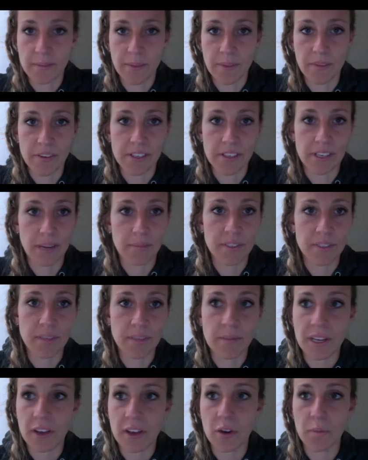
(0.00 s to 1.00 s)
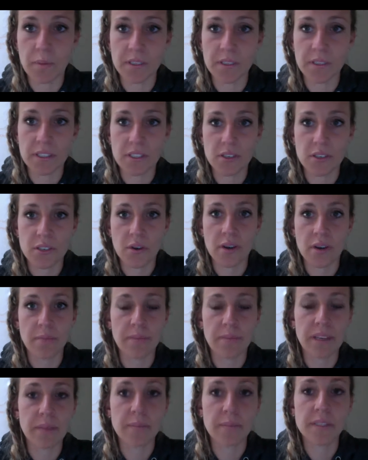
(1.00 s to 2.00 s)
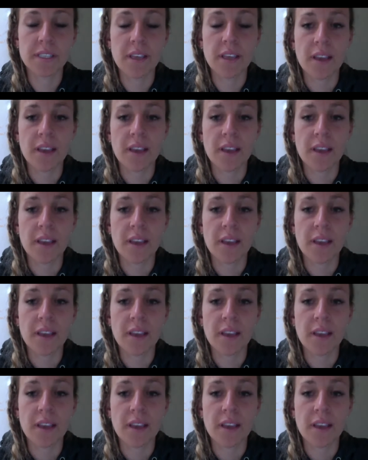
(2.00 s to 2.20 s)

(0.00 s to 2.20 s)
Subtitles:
Every time somebody opens the door, it beeps.